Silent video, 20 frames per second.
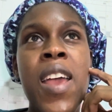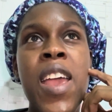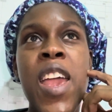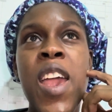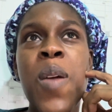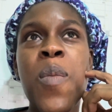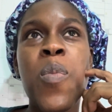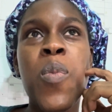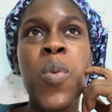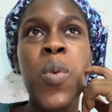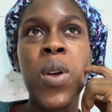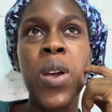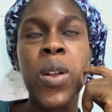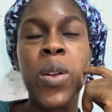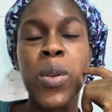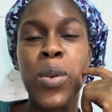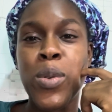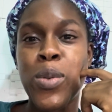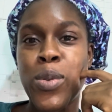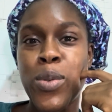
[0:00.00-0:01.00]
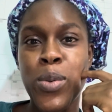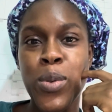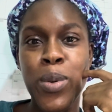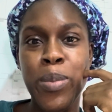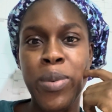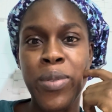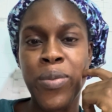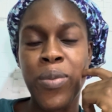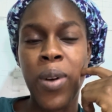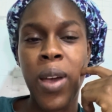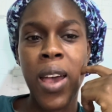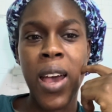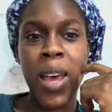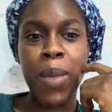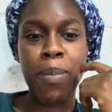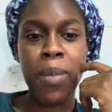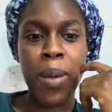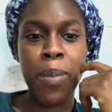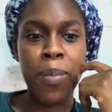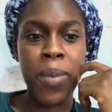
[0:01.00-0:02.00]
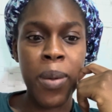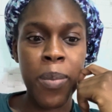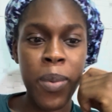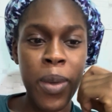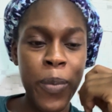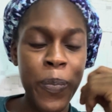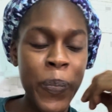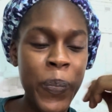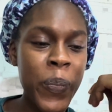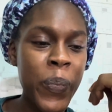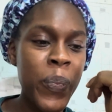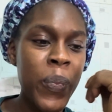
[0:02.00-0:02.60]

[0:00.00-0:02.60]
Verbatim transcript: April or so before I had my baby.